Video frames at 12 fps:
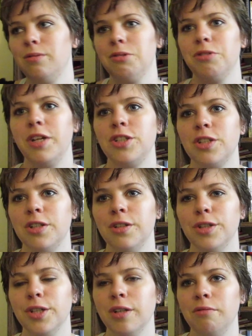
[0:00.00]

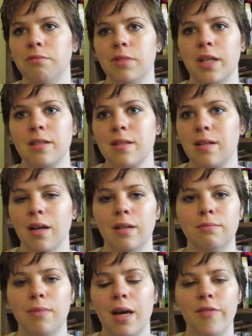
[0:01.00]
creature that's
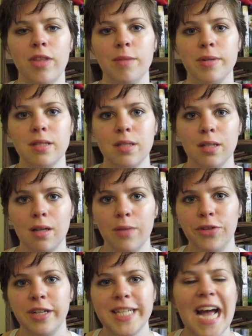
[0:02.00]
come out of the abyss to
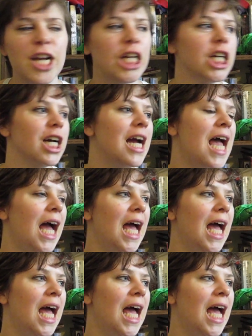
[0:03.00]
come and attack her.